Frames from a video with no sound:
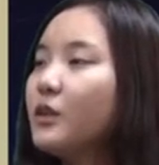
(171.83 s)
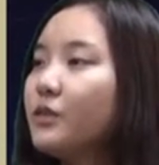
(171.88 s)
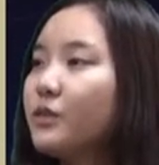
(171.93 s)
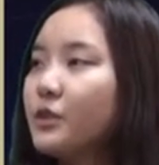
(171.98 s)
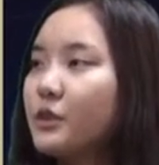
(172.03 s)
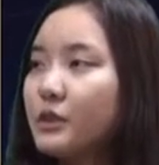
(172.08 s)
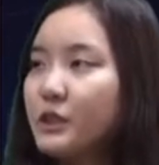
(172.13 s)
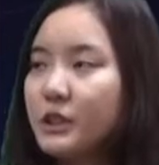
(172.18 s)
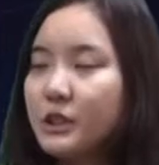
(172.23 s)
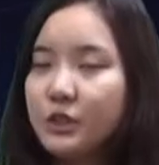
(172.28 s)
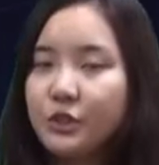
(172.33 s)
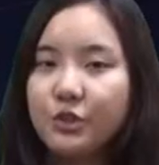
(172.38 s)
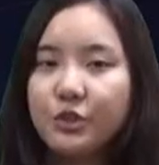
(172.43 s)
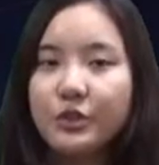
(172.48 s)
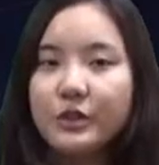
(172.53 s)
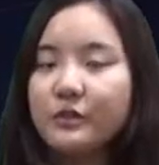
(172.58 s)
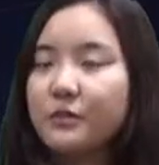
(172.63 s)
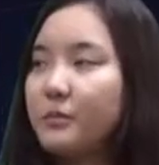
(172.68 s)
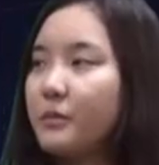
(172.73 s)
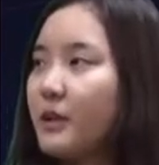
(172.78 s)
For tissue
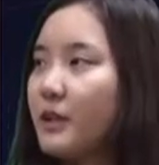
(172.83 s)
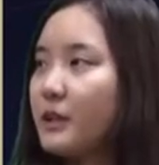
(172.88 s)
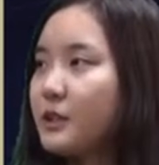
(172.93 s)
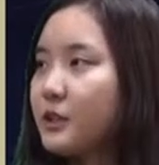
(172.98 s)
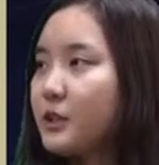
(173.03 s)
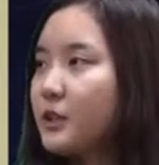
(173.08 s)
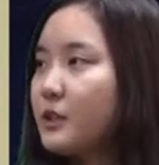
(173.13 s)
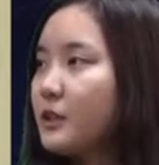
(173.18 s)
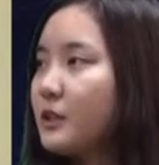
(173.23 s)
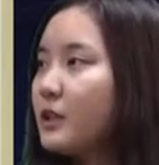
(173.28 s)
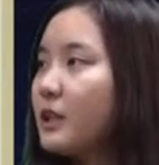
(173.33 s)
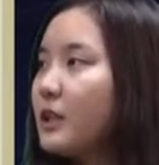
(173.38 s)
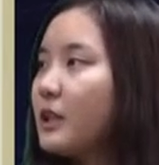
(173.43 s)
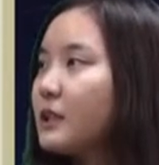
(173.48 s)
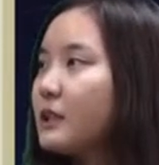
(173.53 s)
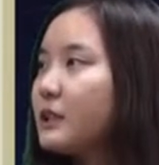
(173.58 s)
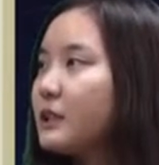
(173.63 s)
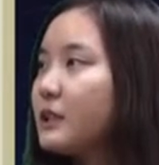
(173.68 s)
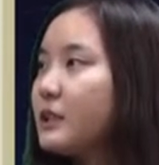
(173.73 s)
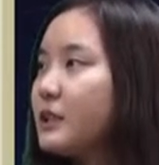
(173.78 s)
invasion,
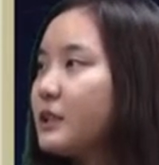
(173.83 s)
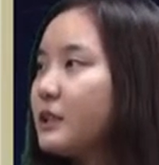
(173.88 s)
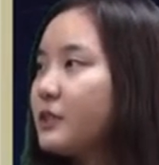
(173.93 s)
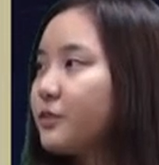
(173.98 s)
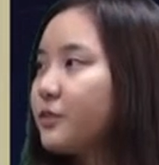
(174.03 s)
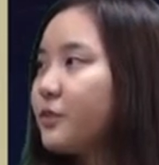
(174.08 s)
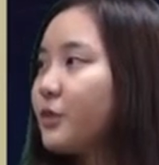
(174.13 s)
these